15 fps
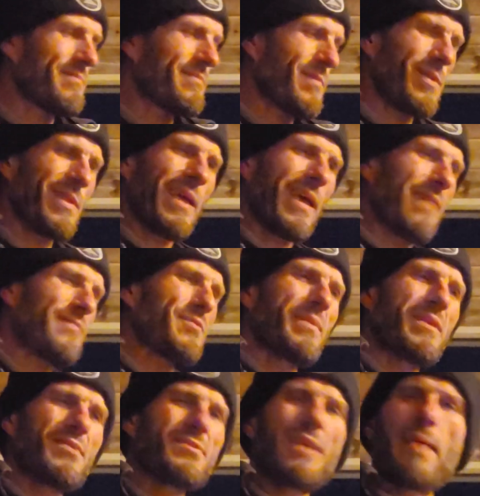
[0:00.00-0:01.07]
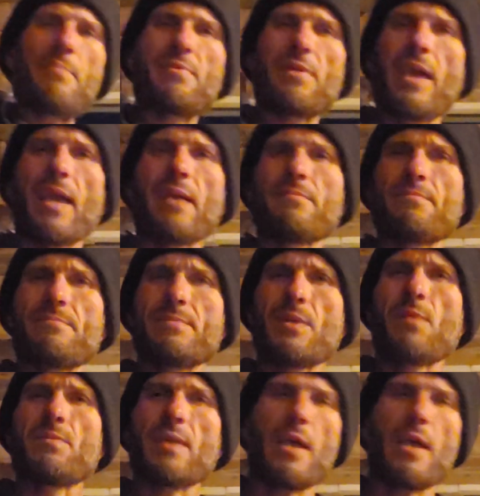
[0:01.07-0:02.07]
well, they have to be the same thing, don't